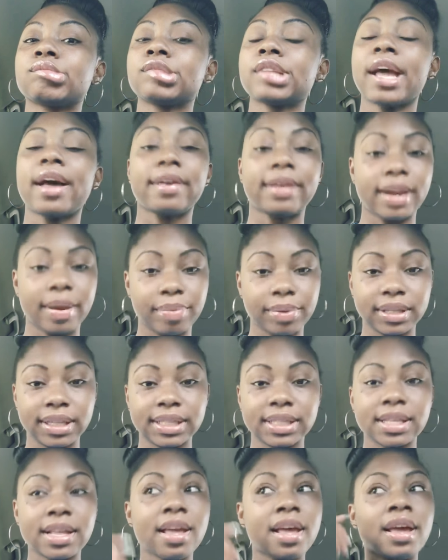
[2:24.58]
how can I put
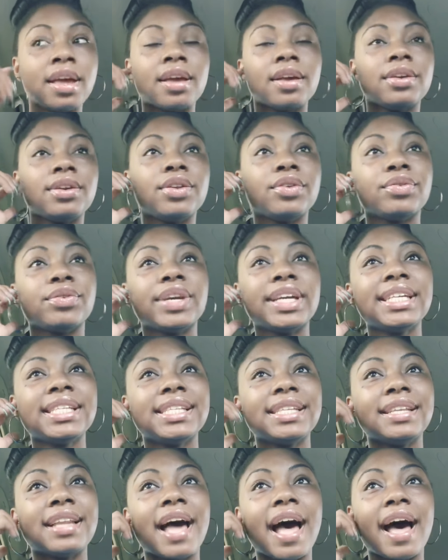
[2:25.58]
this? The
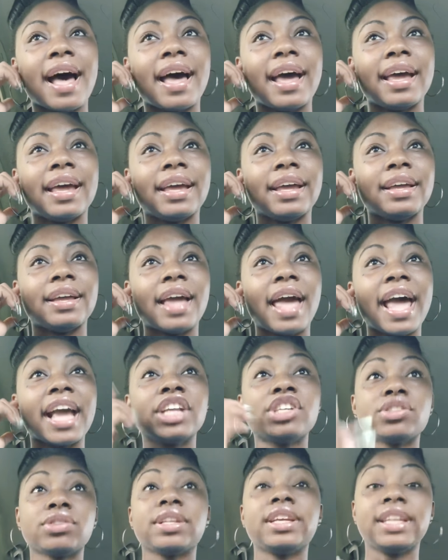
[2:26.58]
reason I
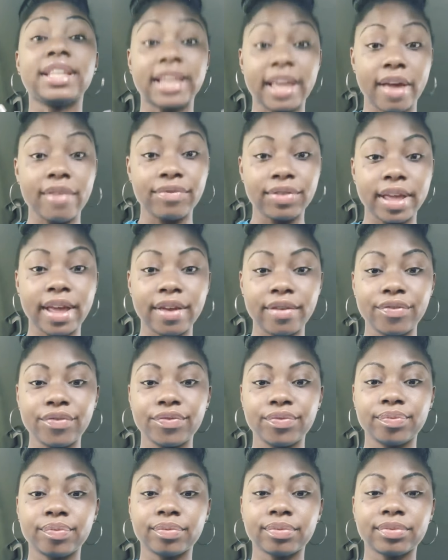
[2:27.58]
actually left
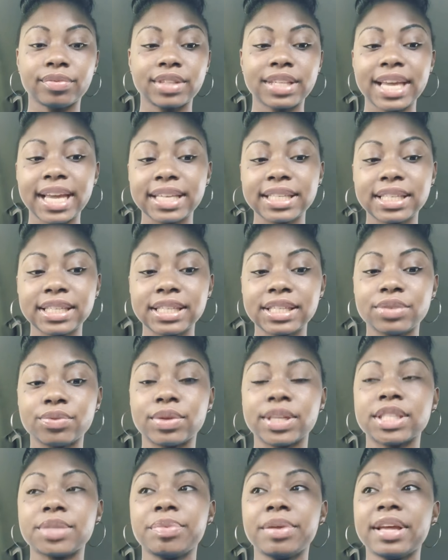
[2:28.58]
Texas
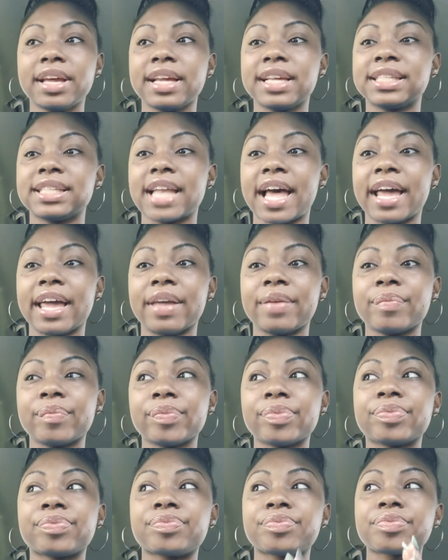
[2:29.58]
was because, like,
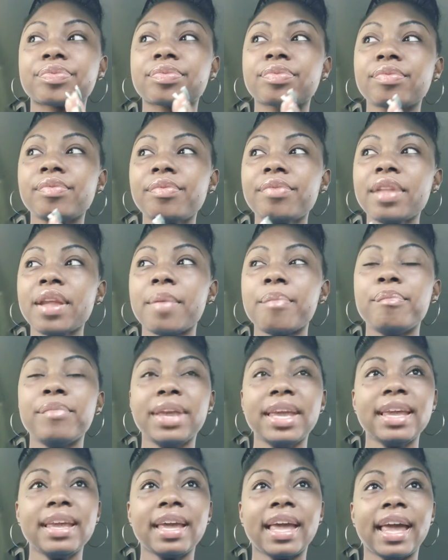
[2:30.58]

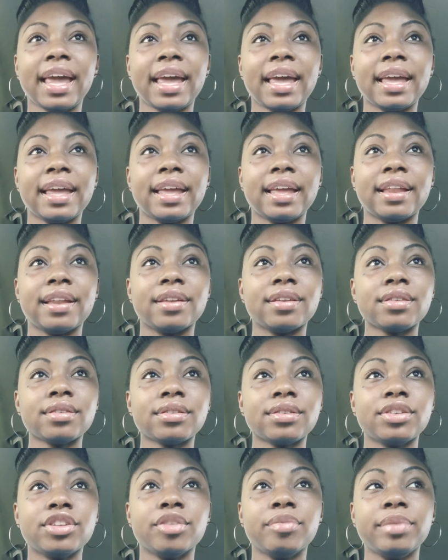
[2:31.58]
me and
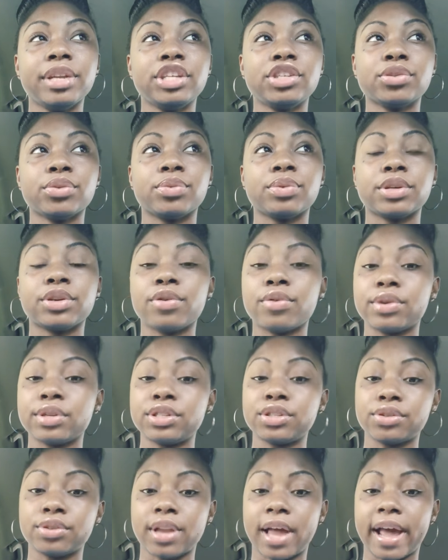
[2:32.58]
Dimitri were going
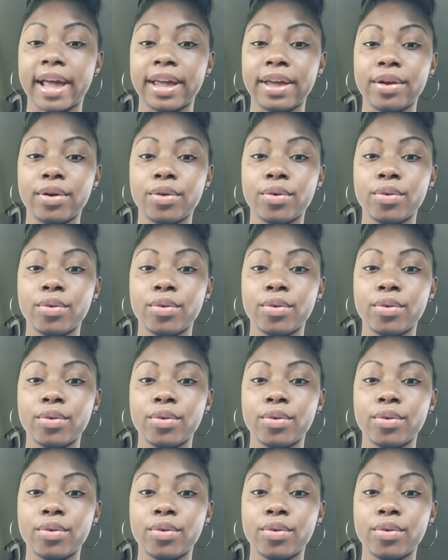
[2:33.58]
to, like,